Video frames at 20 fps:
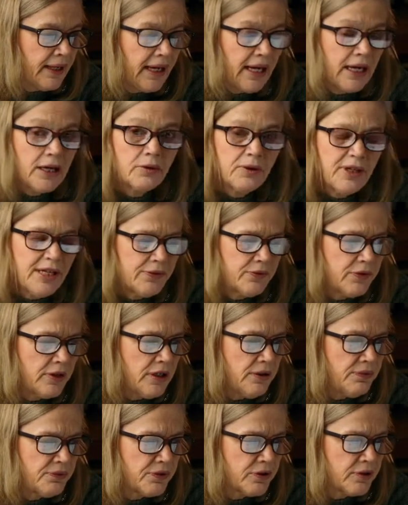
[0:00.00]
Our
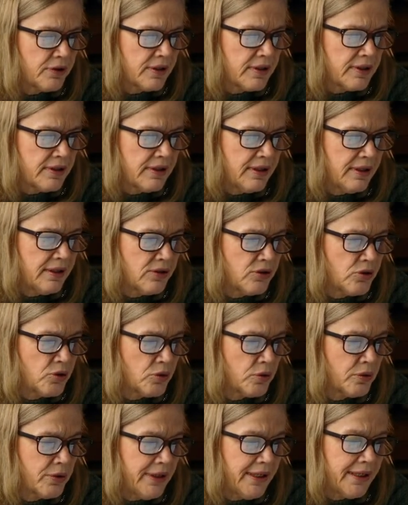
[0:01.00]
Heavenly Father says,
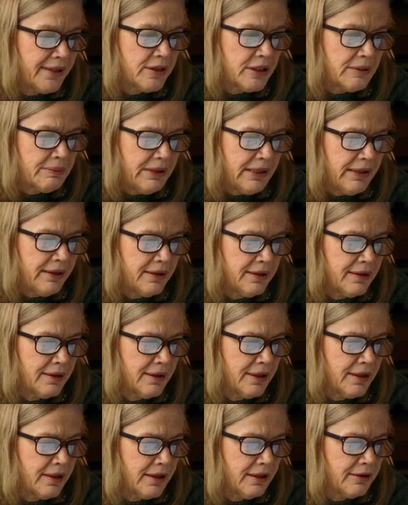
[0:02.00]
draw near to me
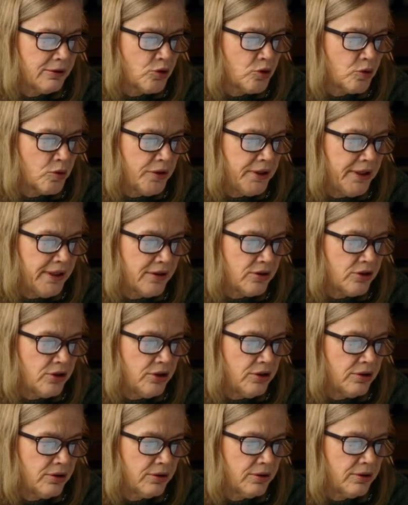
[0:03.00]
and I'll draw near to
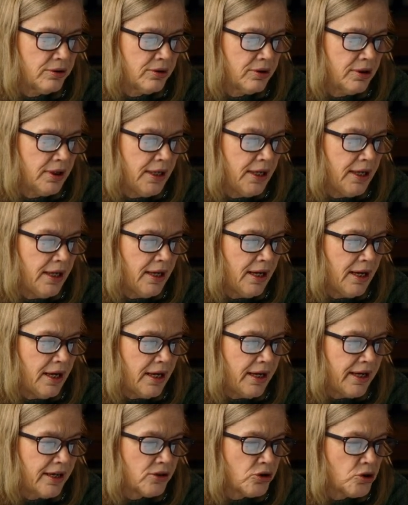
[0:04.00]
you.
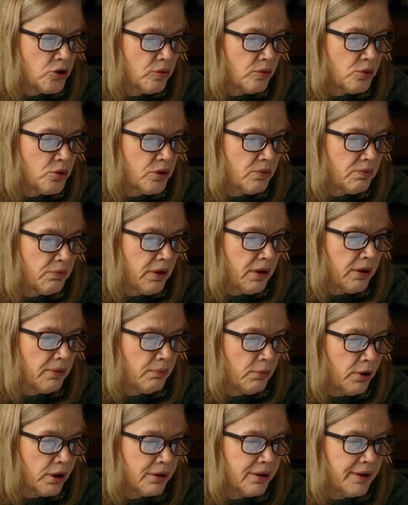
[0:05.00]
Our children
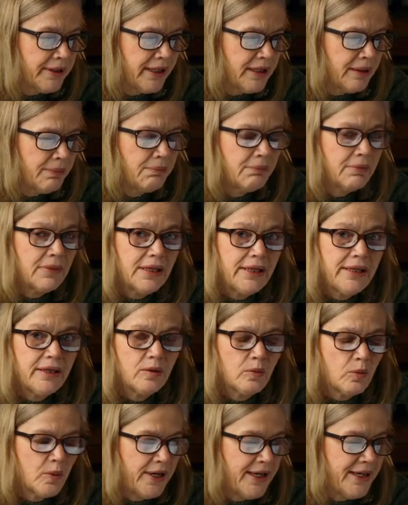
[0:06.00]
model that a
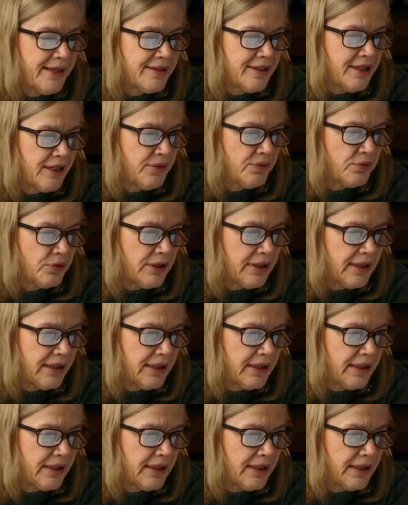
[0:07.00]
million ways every